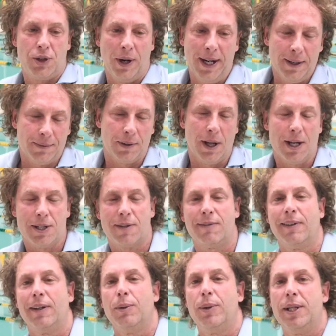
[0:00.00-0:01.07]
training
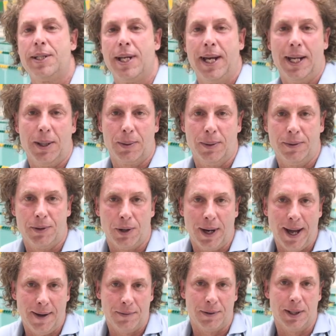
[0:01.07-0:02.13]
philosophy we take with
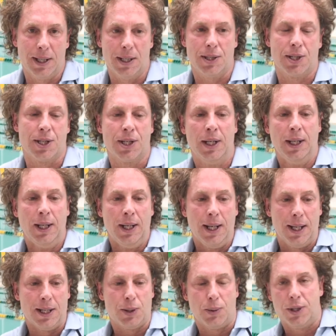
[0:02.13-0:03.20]
triathletes
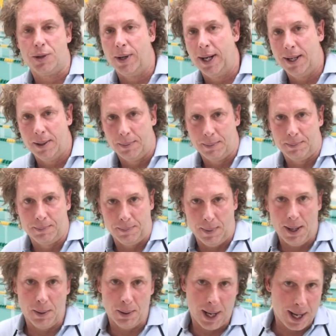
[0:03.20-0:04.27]
is we train them
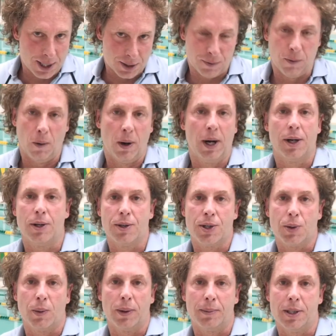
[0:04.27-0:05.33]
as 400
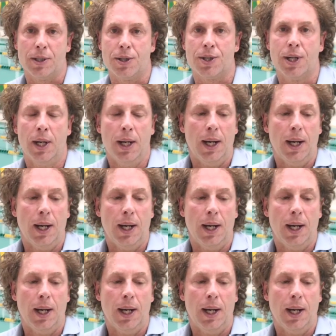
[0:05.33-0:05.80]
swimmers.